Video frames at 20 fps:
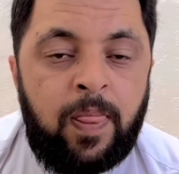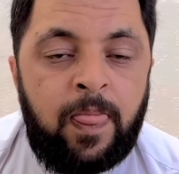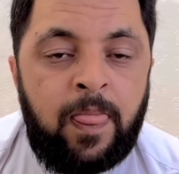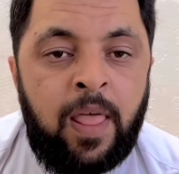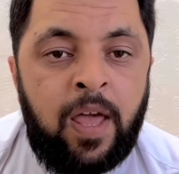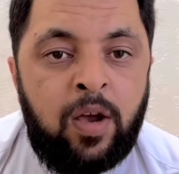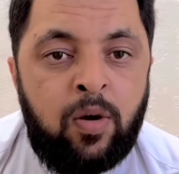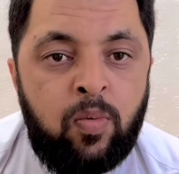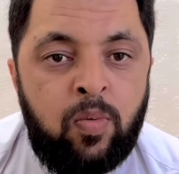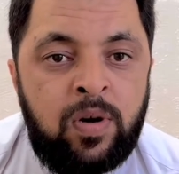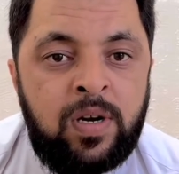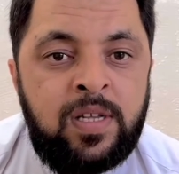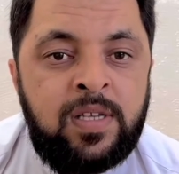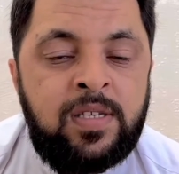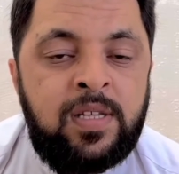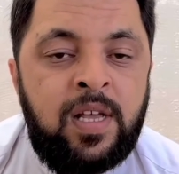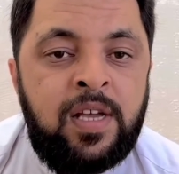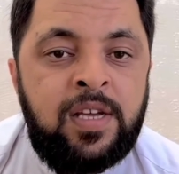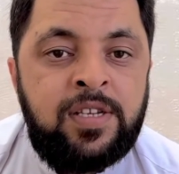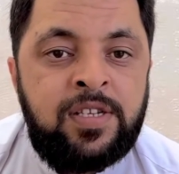like what is
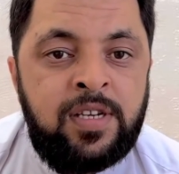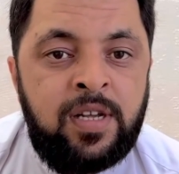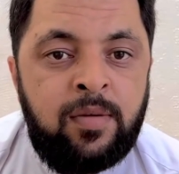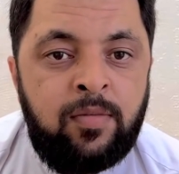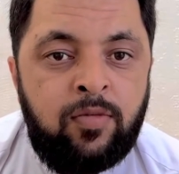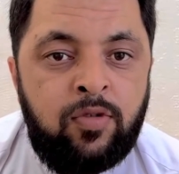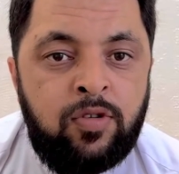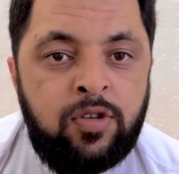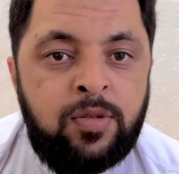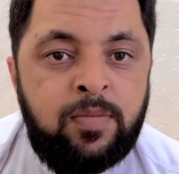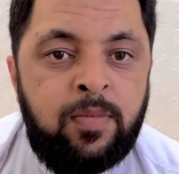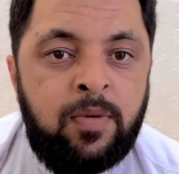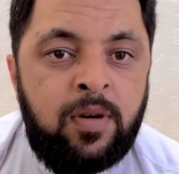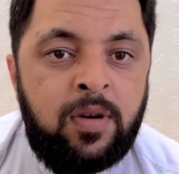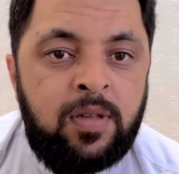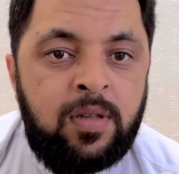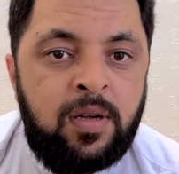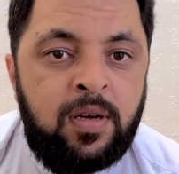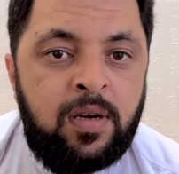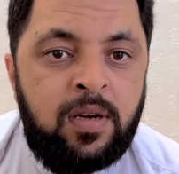the A S T M codes for
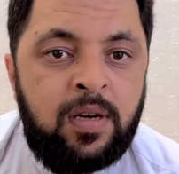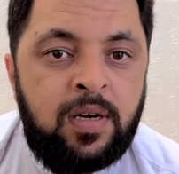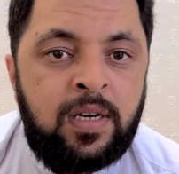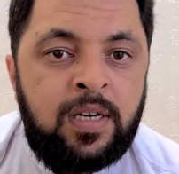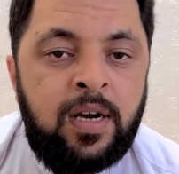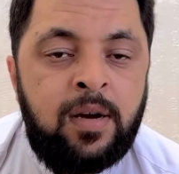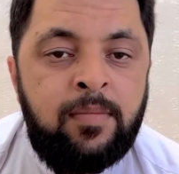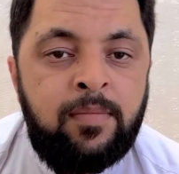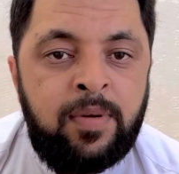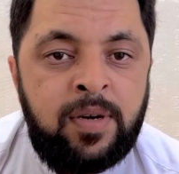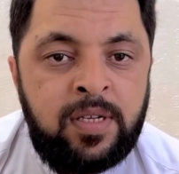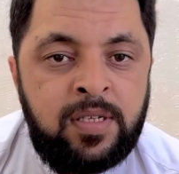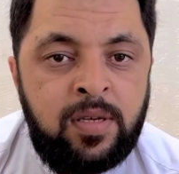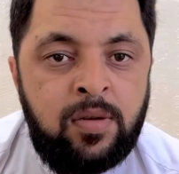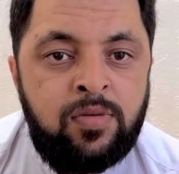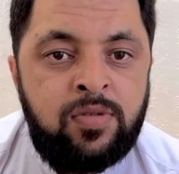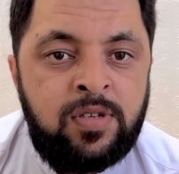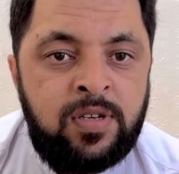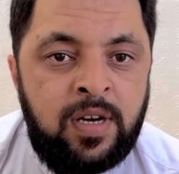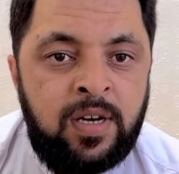the compressive
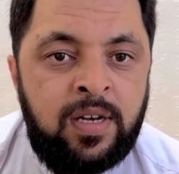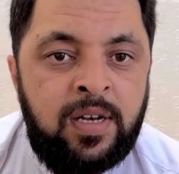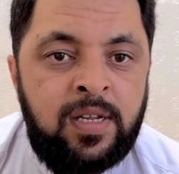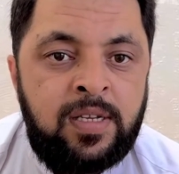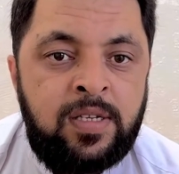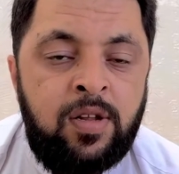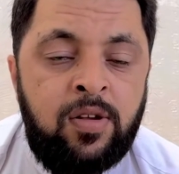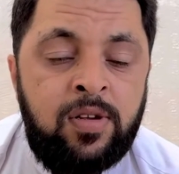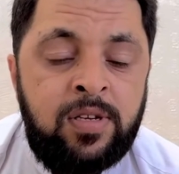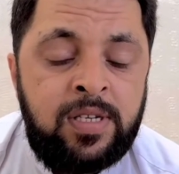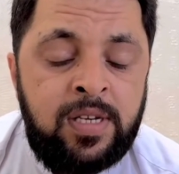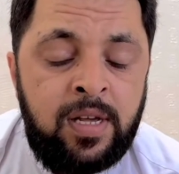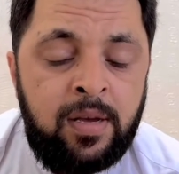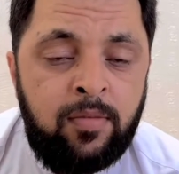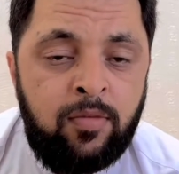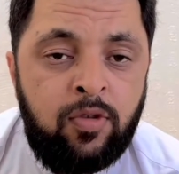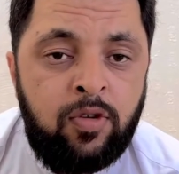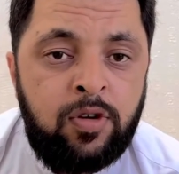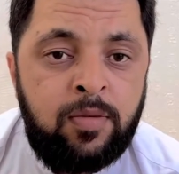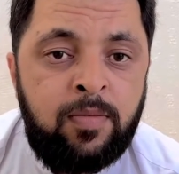strength test. The A S T M
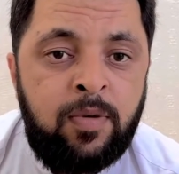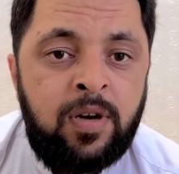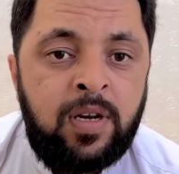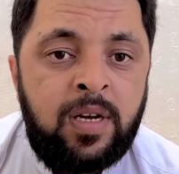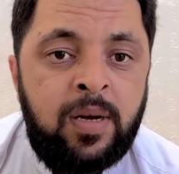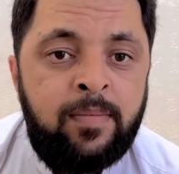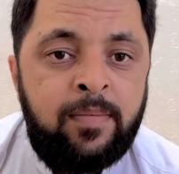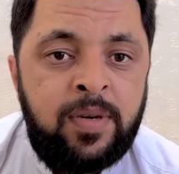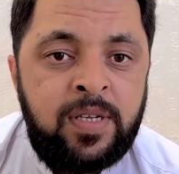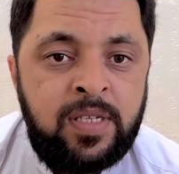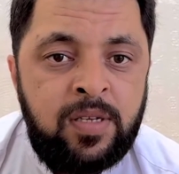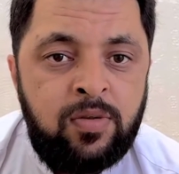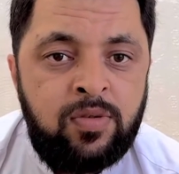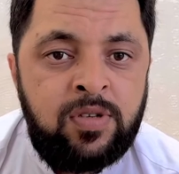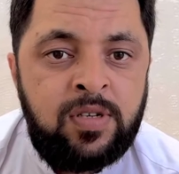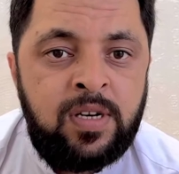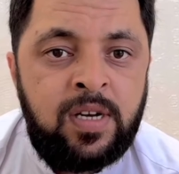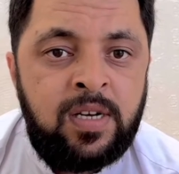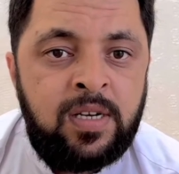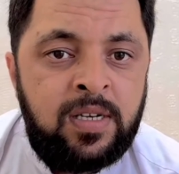code for compressive
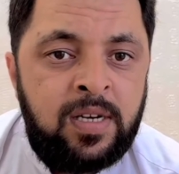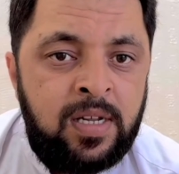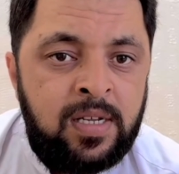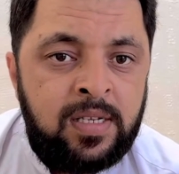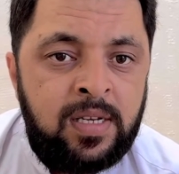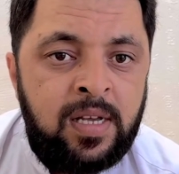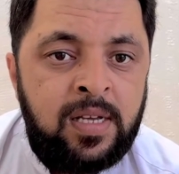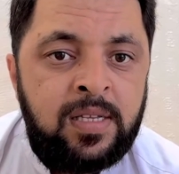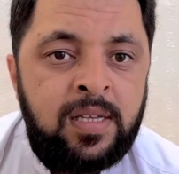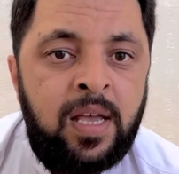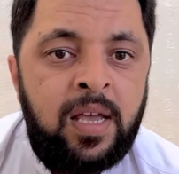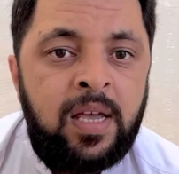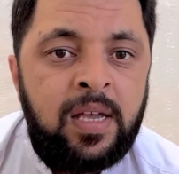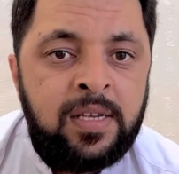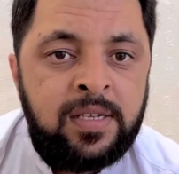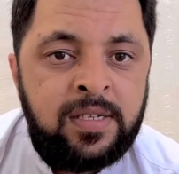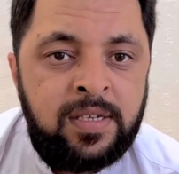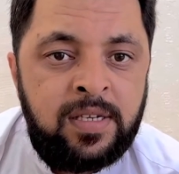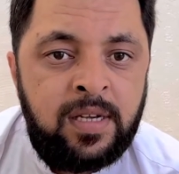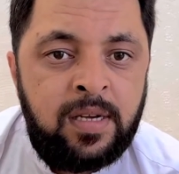strength test is A
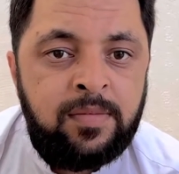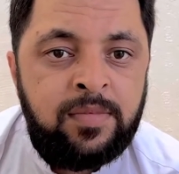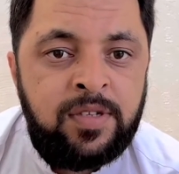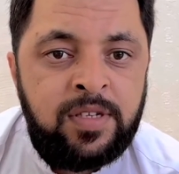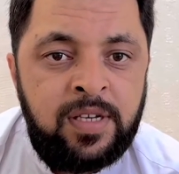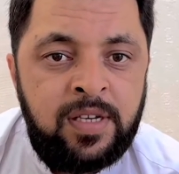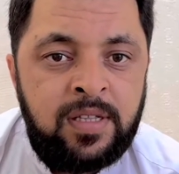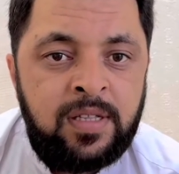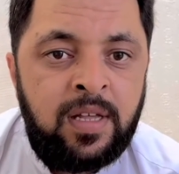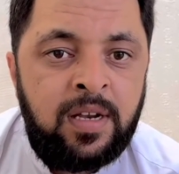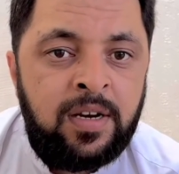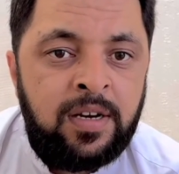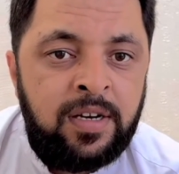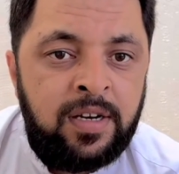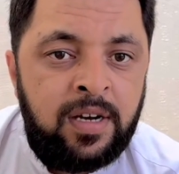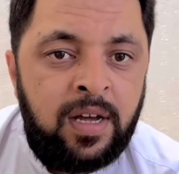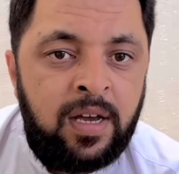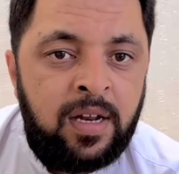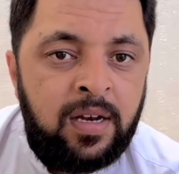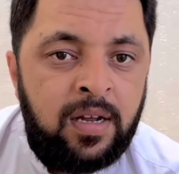S T M C
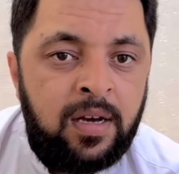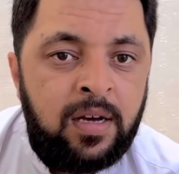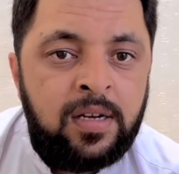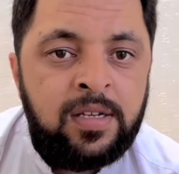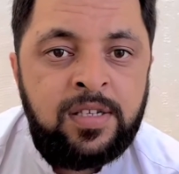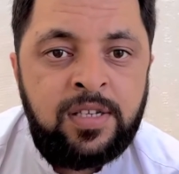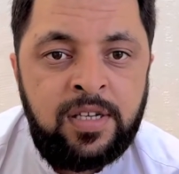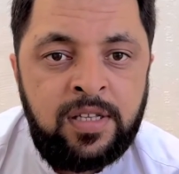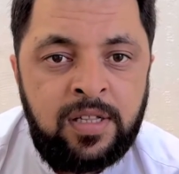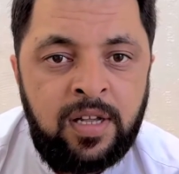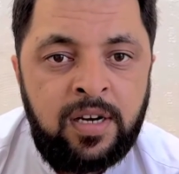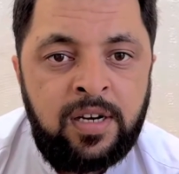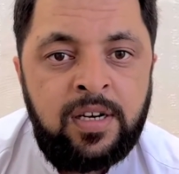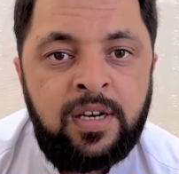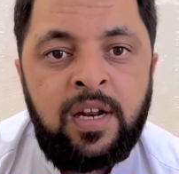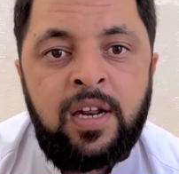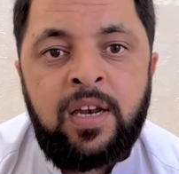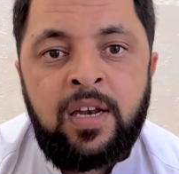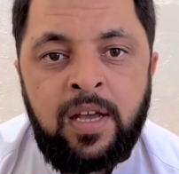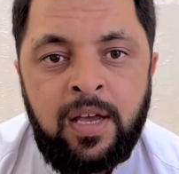thirty-nine or C
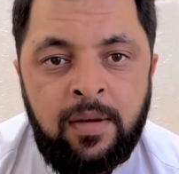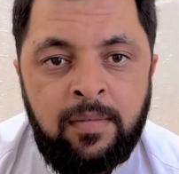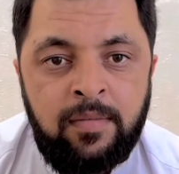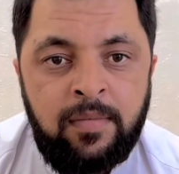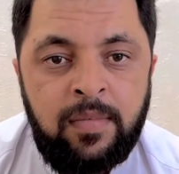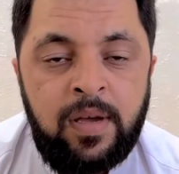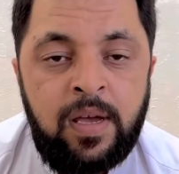thirty-nine M.